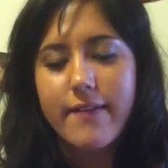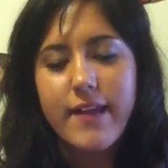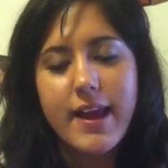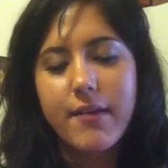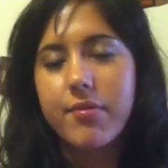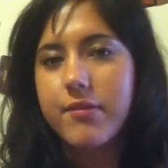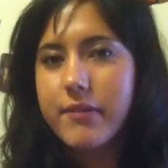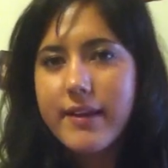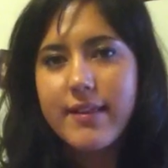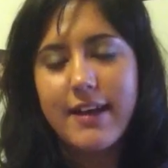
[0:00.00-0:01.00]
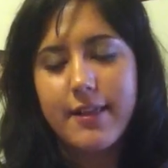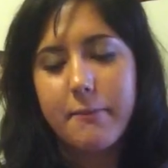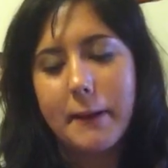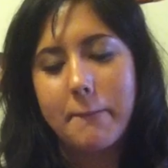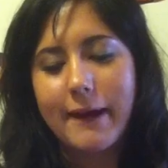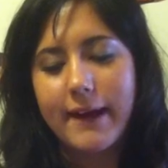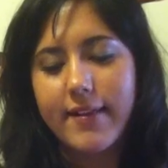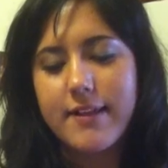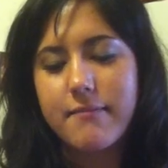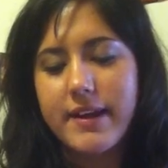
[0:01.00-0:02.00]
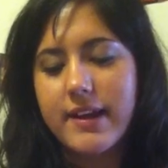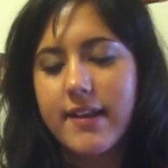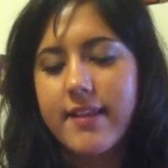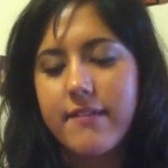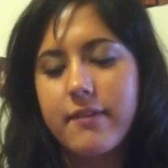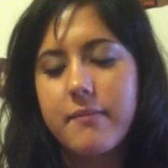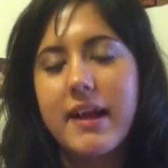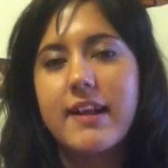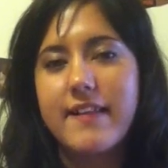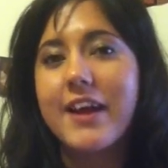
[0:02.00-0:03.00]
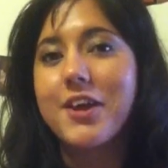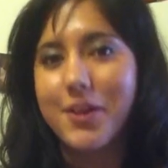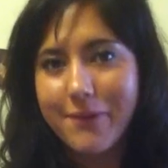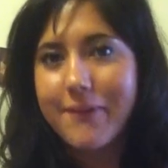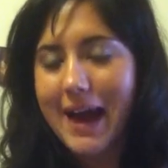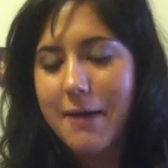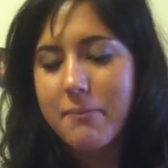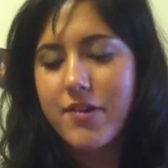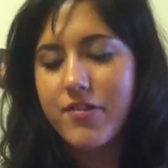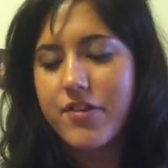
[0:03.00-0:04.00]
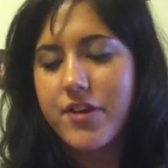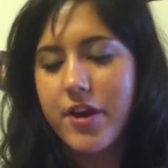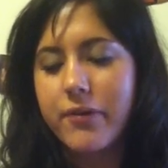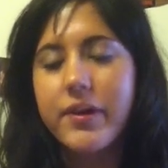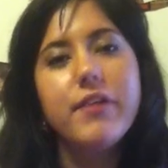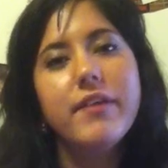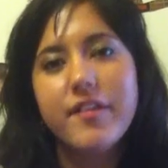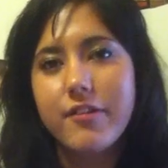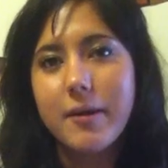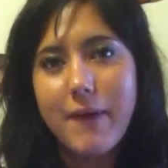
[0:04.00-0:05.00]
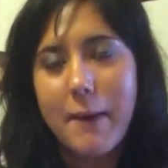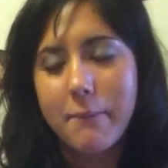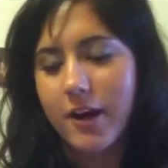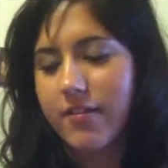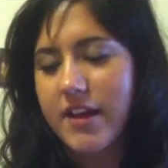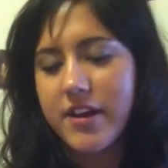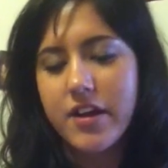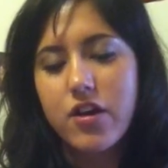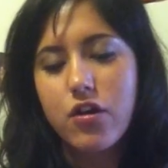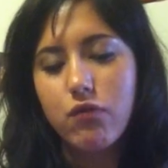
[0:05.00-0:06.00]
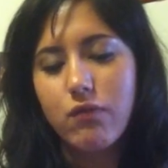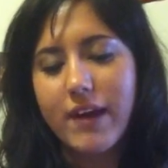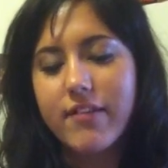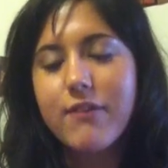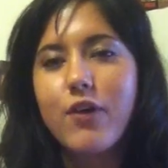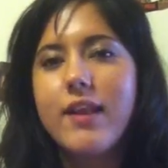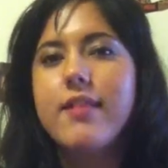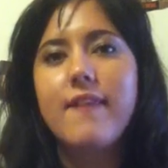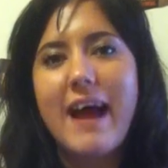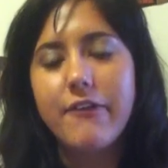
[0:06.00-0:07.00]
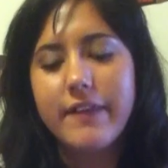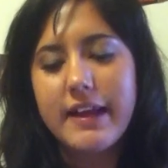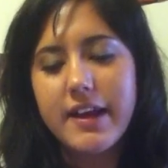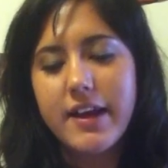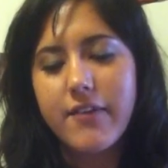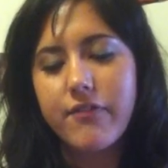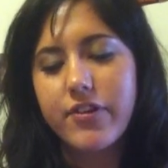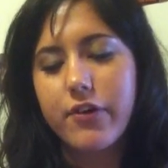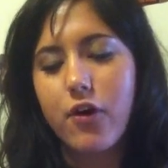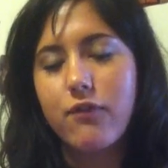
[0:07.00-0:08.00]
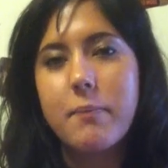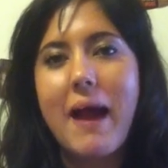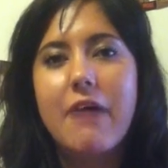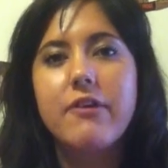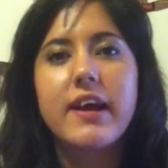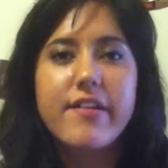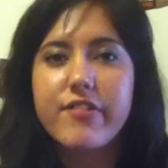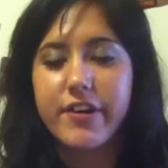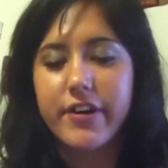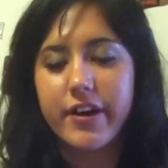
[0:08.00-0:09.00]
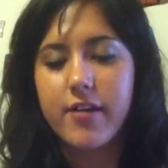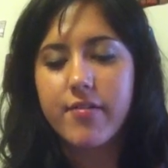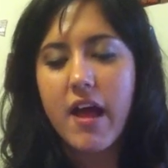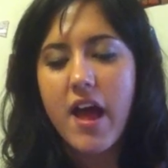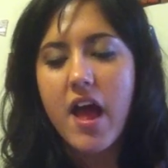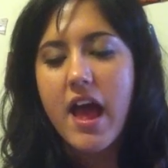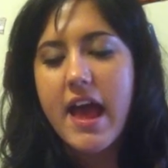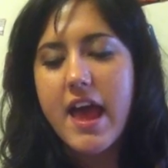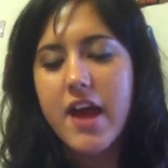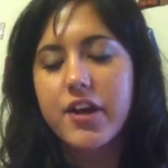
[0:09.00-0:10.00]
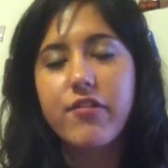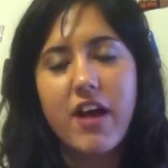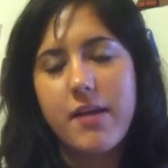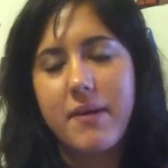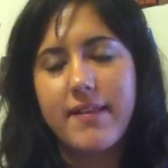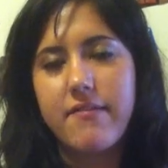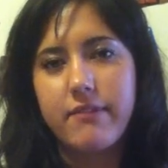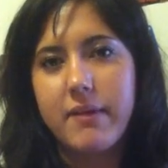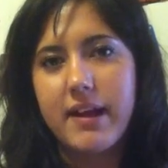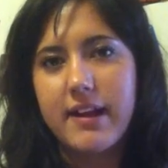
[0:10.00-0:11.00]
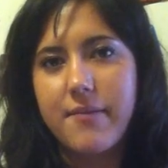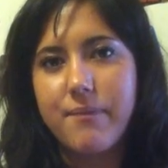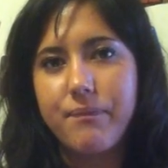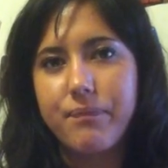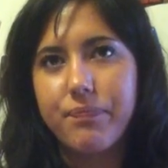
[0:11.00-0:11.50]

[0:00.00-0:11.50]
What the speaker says: Then as soon as that smart person mentions information that you happen to know, you interrupt that person, raise your voice loudly enough to overpower his or hers, and you talk about the information.